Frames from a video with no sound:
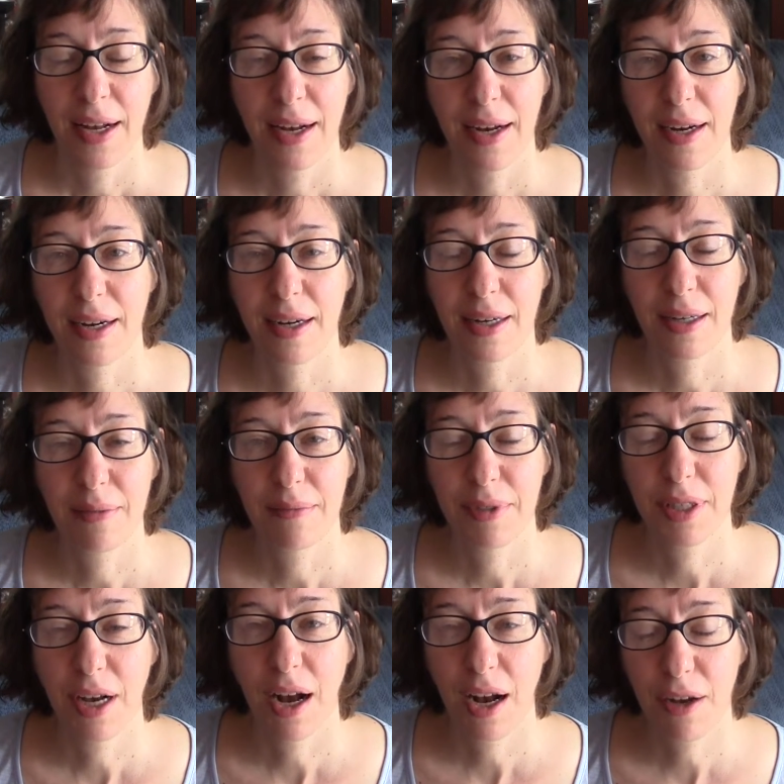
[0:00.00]

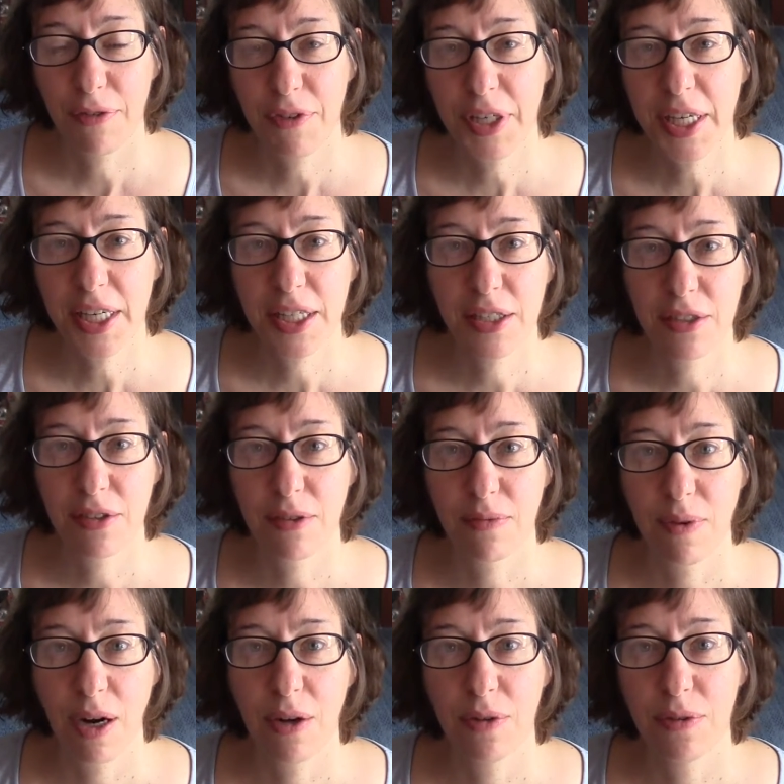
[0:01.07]
Coffee is
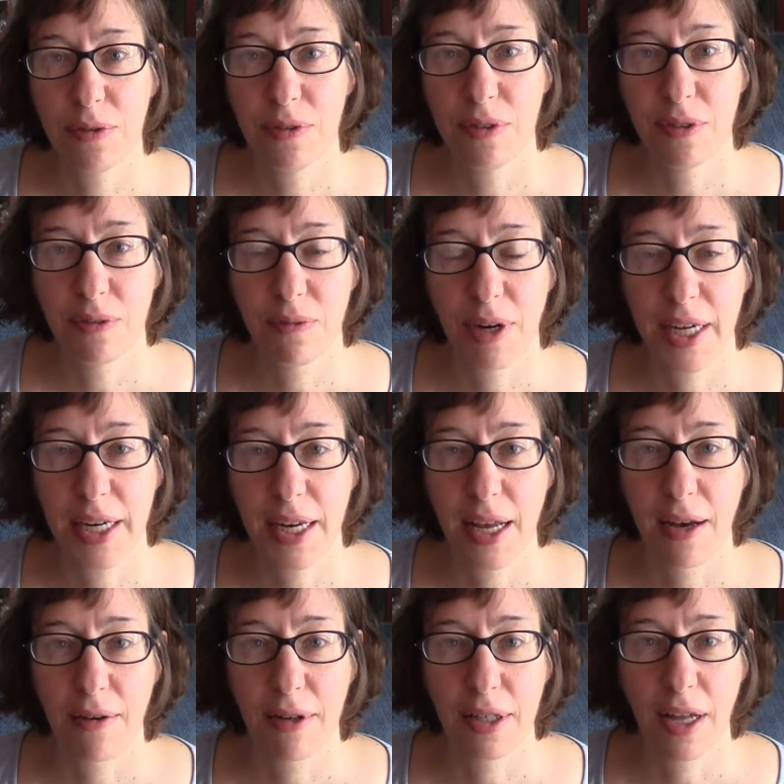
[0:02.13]
grown right
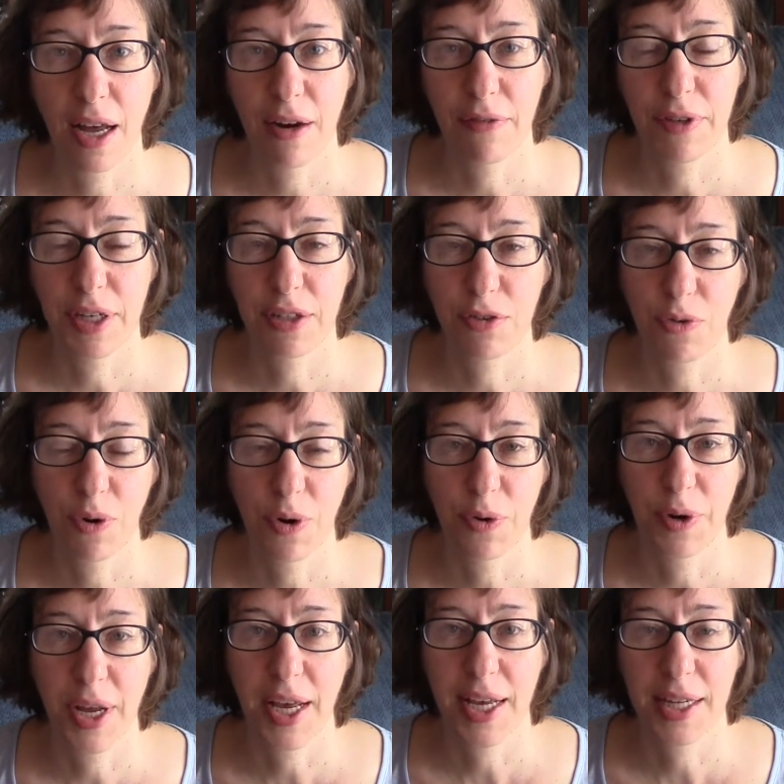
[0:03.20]
now, a lot of it is
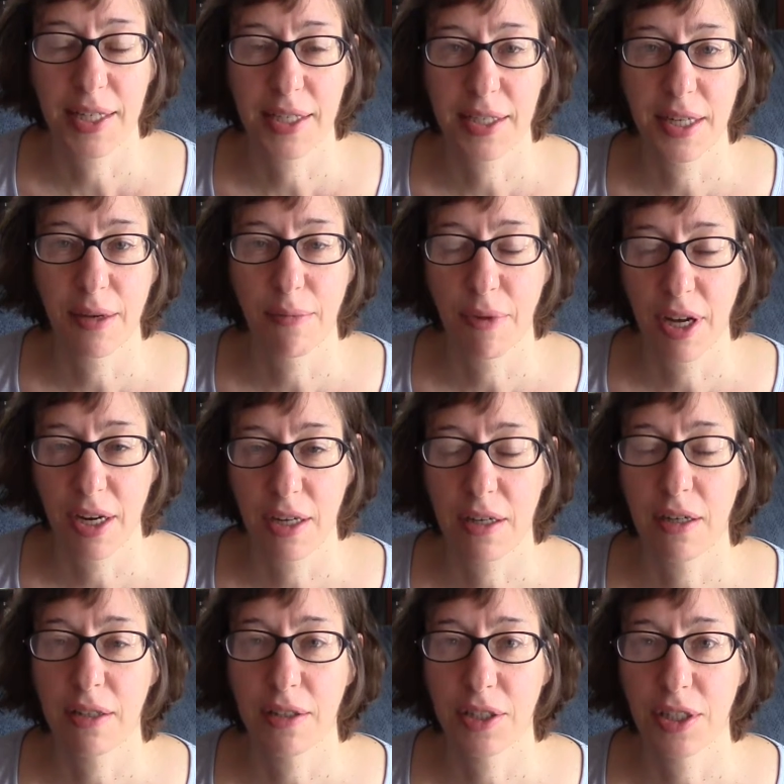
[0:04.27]
grown as a
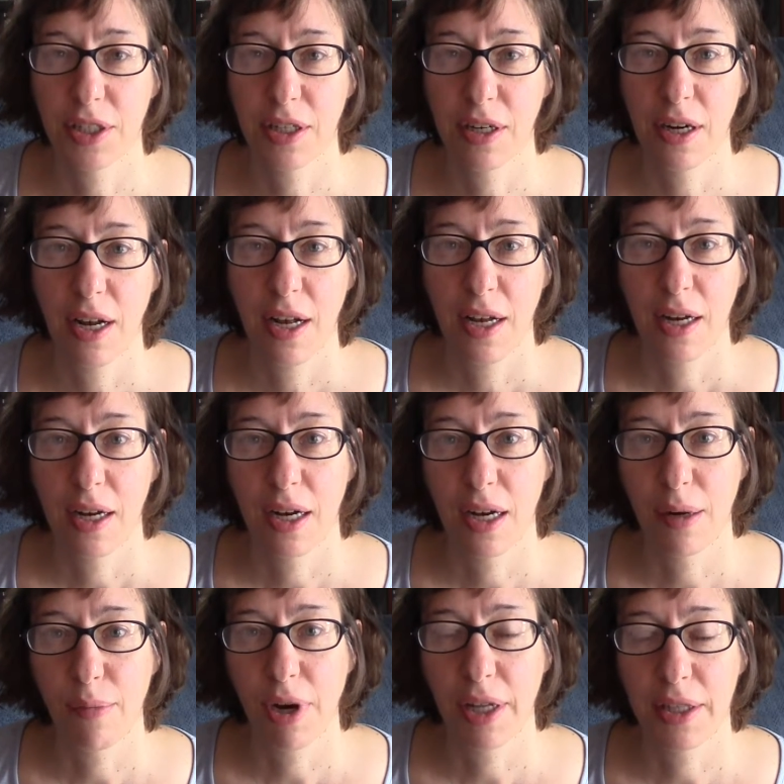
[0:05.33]
monoculture
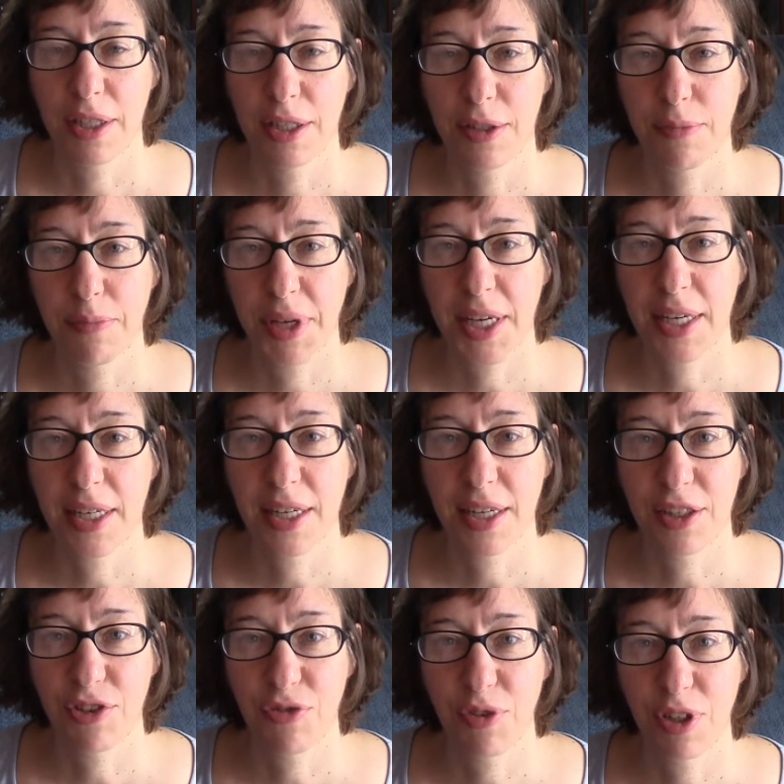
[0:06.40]
on these big
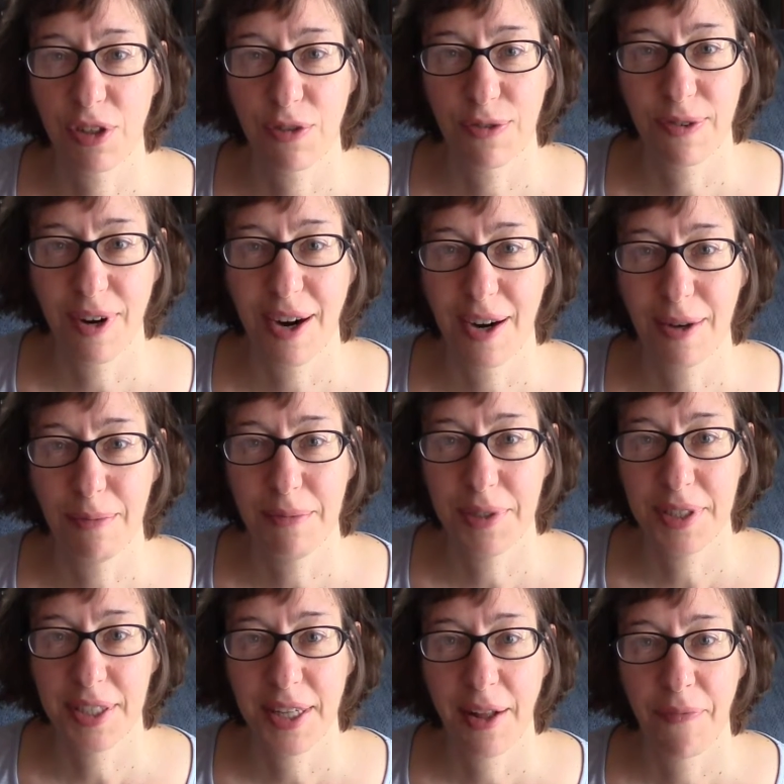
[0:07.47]
industrial
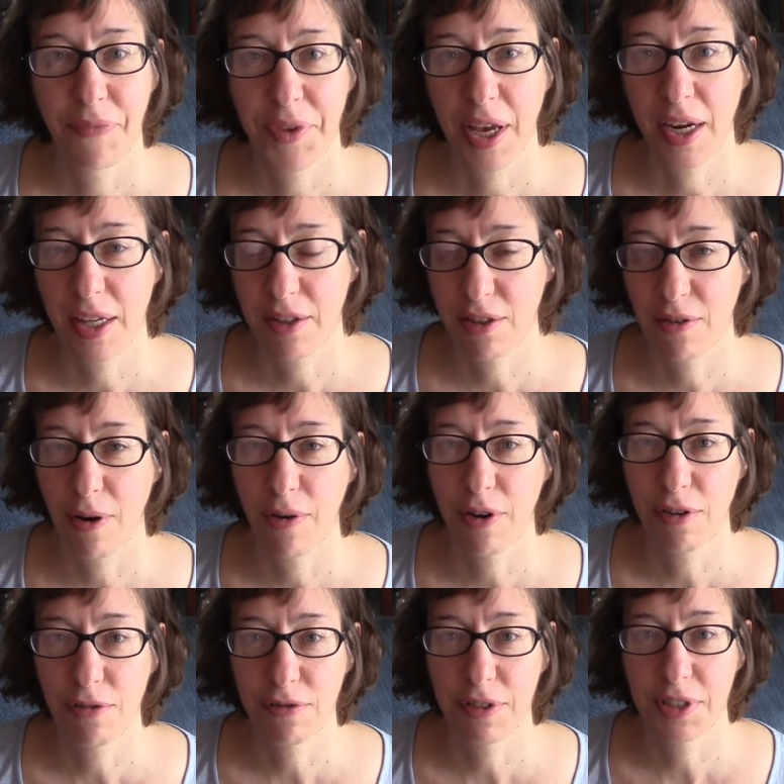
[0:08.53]
farms, and it's grown
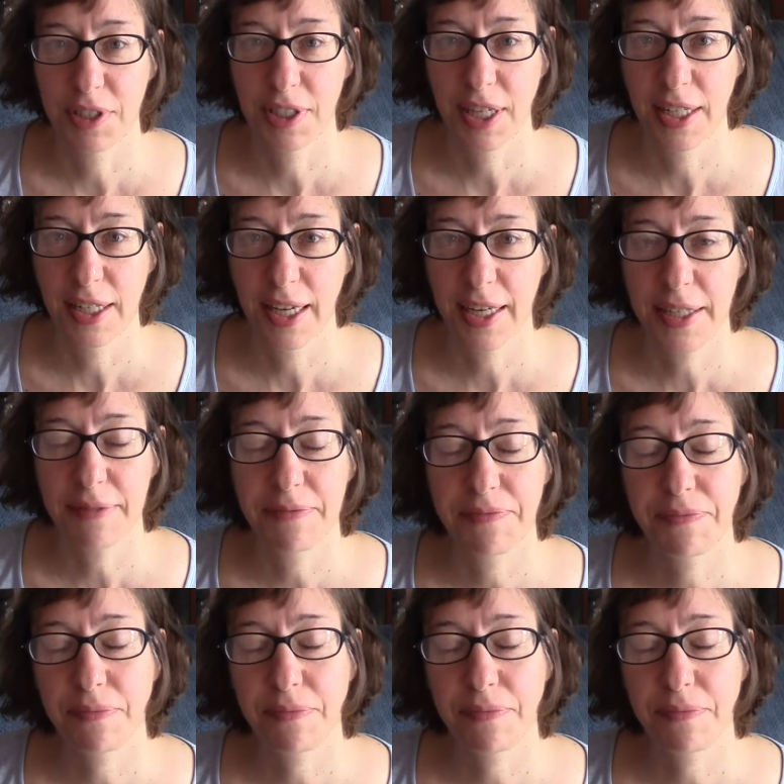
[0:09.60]
in full sunlight,